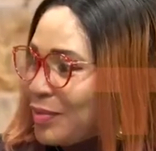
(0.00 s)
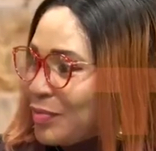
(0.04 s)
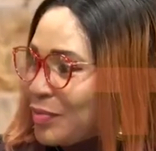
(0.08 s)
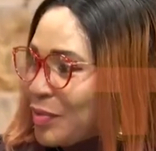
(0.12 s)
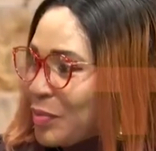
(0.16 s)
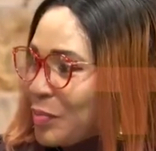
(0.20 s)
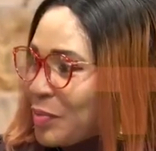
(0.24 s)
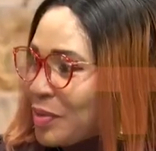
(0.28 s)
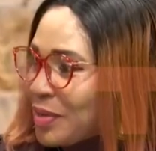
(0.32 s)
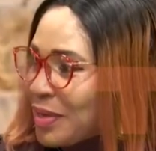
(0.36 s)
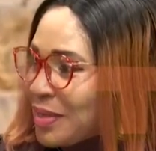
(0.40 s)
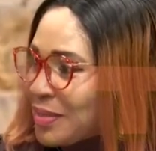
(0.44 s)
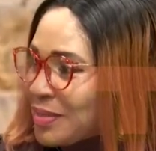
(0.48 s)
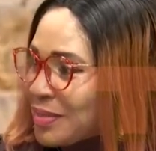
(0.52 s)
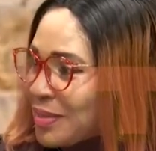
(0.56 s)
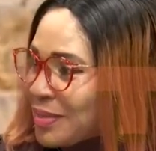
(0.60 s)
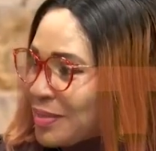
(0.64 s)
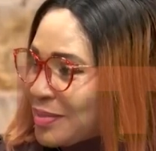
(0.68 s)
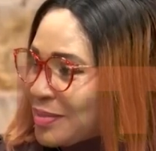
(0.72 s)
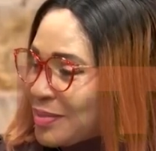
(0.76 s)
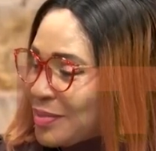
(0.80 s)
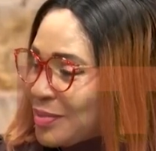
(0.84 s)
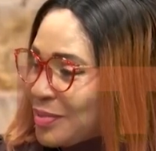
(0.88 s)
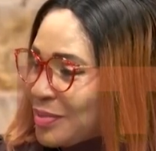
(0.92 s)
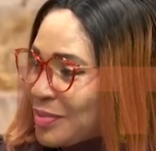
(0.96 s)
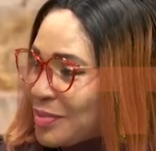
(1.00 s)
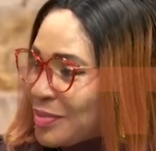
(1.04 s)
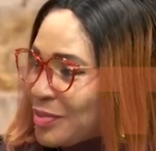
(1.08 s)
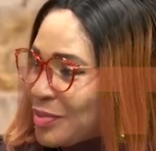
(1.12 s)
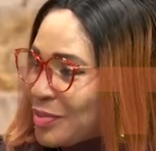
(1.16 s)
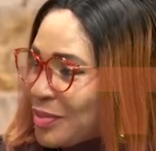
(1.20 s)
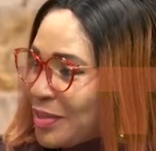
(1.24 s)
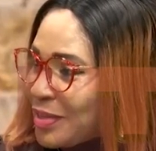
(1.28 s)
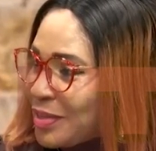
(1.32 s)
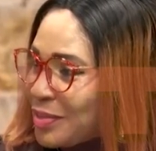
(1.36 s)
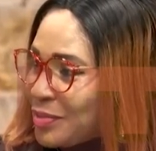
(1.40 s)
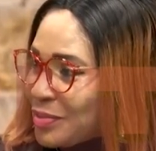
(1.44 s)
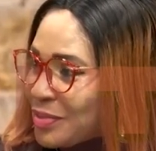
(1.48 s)
if your mother tells you,
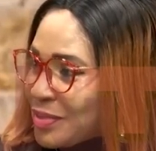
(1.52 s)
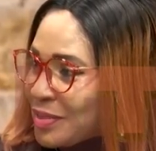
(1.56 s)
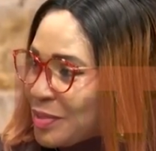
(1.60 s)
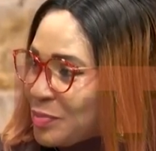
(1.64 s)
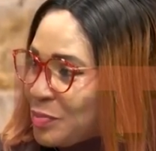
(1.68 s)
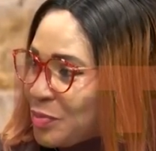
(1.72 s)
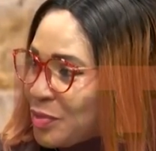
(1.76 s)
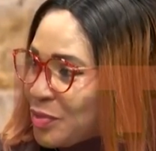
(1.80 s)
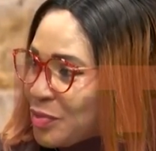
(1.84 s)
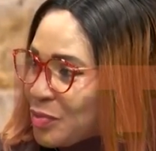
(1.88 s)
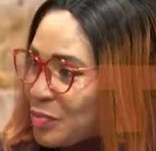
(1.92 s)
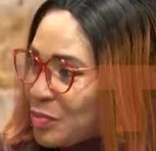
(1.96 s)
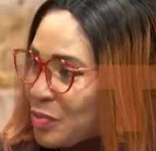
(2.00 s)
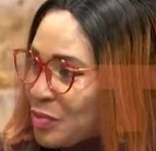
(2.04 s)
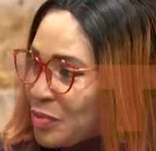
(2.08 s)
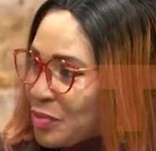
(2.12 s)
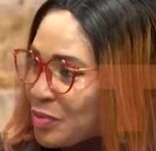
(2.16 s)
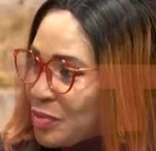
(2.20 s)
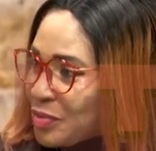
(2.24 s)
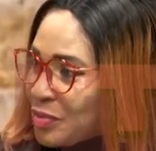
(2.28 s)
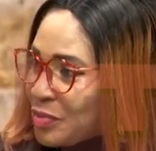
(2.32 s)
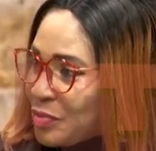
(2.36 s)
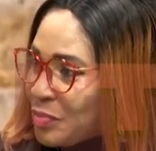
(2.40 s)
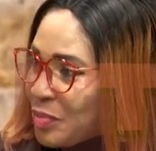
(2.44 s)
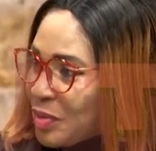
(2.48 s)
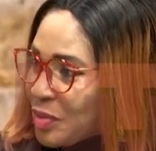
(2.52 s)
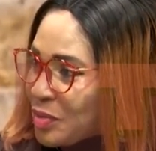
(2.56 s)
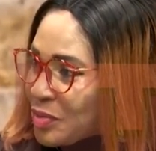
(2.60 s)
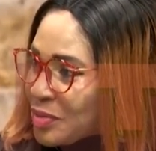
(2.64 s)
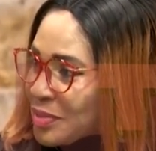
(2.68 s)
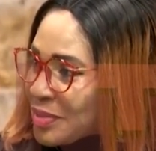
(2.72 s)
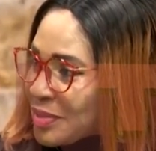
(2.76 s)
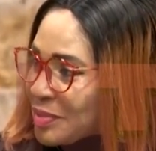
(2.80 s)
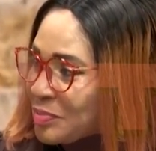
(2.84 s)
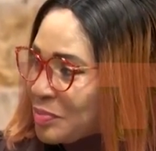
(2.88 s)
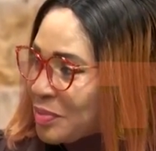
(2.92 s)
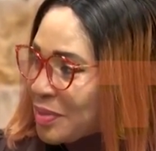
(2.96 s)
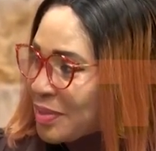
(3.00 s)
today you see me, tomorrow you may not
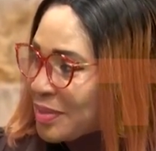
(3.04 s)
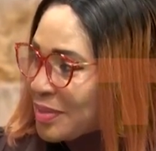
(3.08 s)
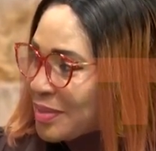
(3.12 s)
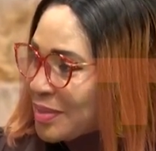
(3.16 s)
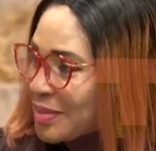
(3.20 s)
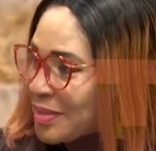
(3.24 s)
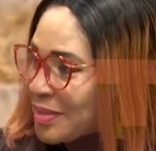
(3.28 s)
see me?